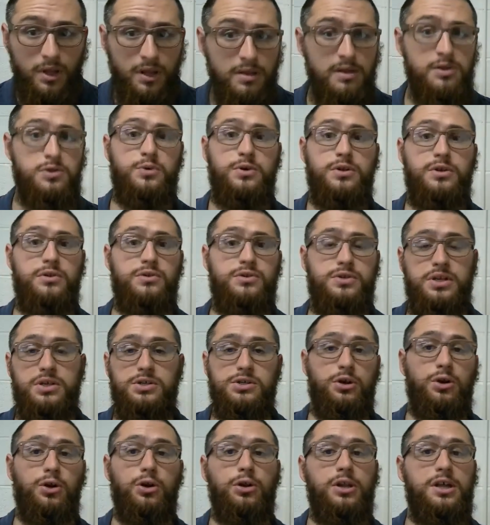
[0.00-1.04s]
It's one of those things
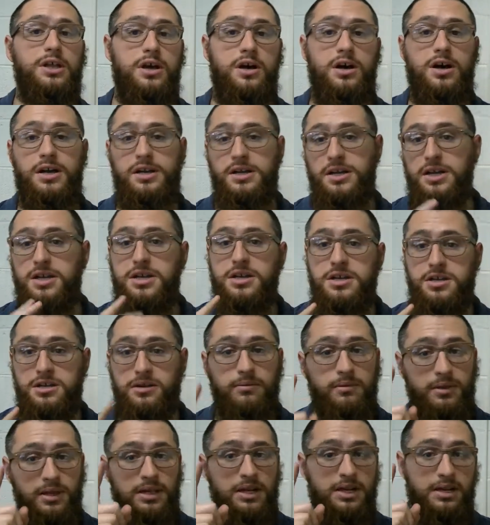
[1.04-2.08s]
that early on
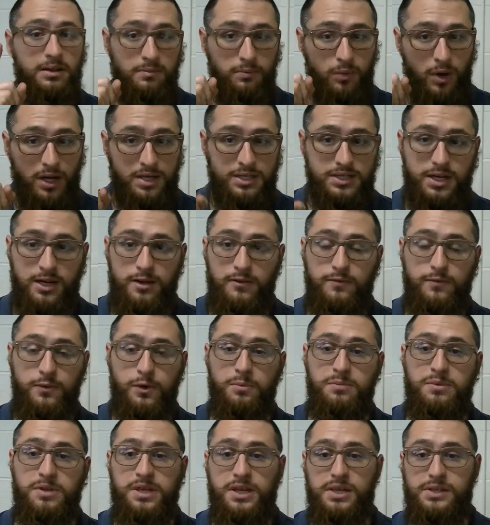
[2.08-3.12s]
you really need to watch out
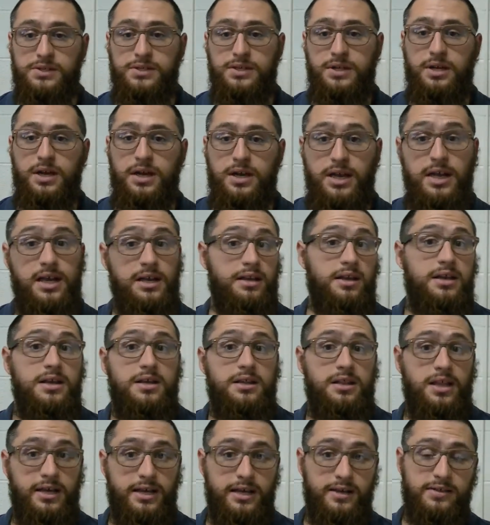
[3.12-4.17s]
for because, again,
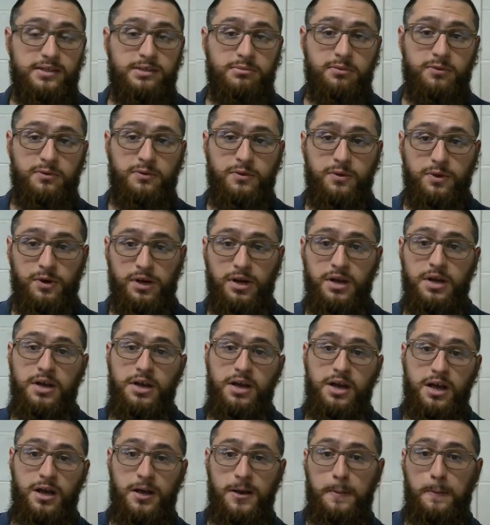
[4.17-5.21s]
like I said before,
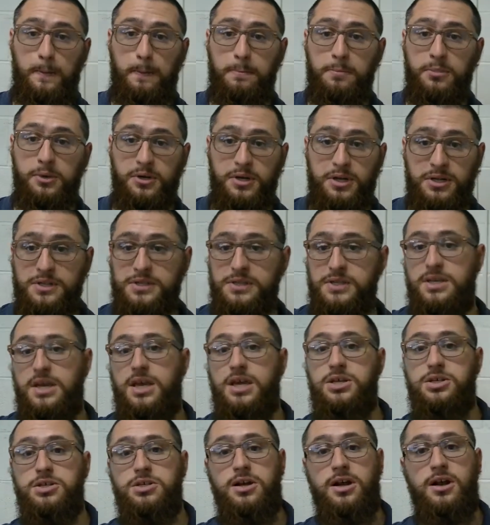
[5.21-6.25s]

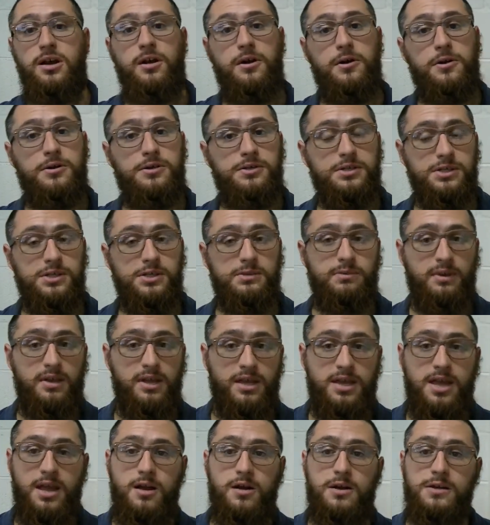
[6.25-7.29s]
pronunciation errors and
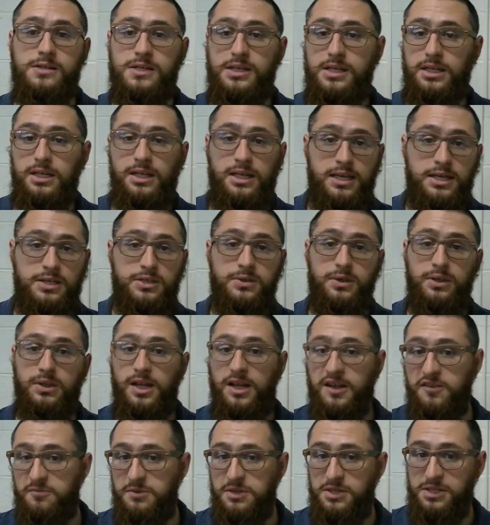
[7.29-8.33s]
spelling errors, they can lead to a
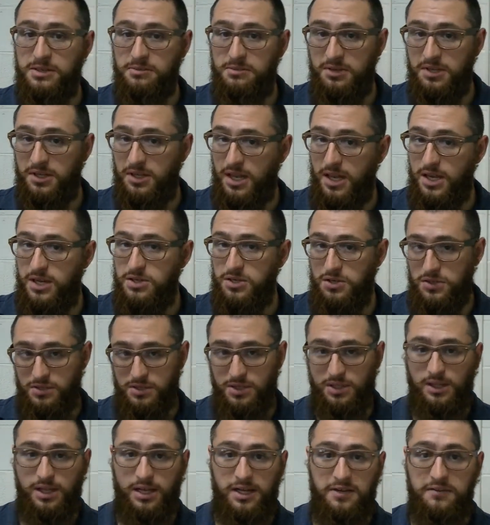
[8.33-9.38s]
lot of miscommunications
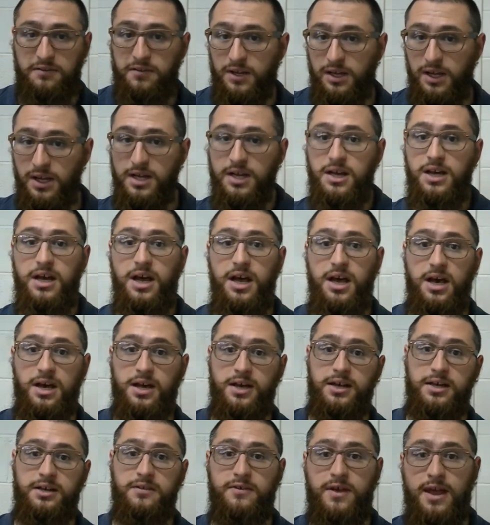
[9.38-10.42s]
and a lot of
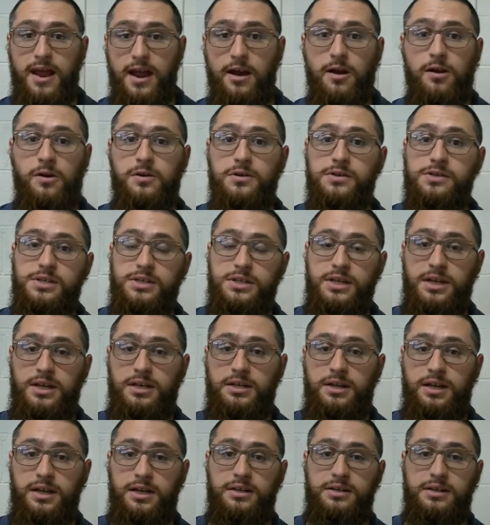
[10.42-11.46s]
kind of errors
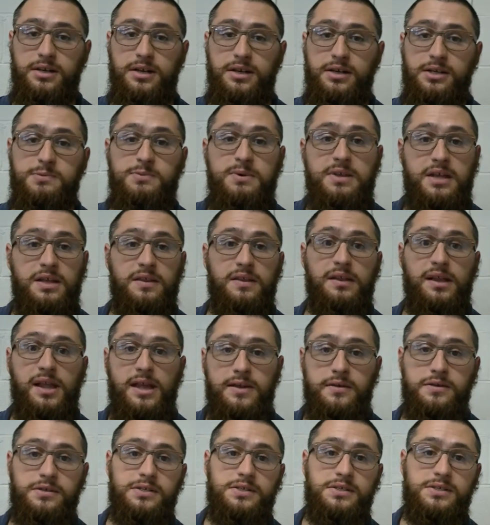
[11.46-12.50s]
in speaking the
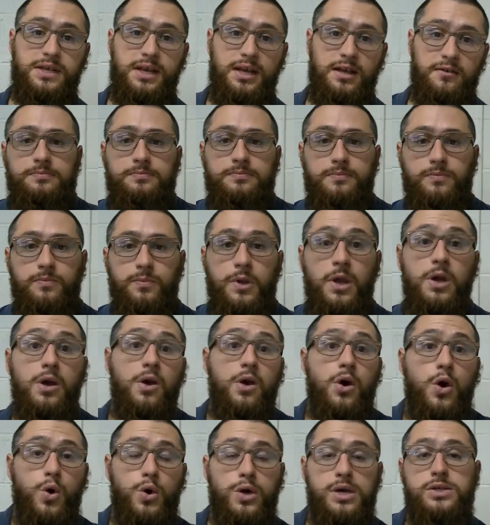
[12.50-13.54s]
language itself.
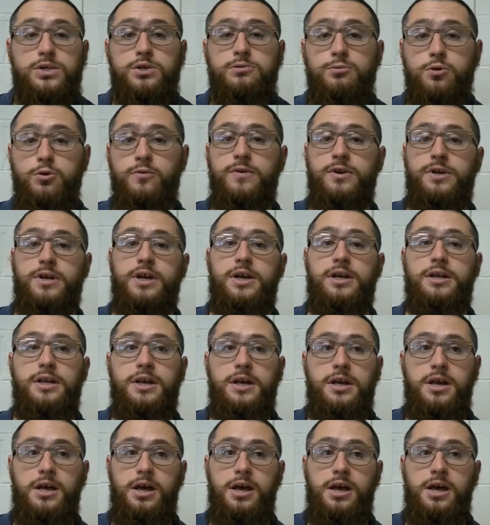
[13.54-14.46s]
Okay, so moving on.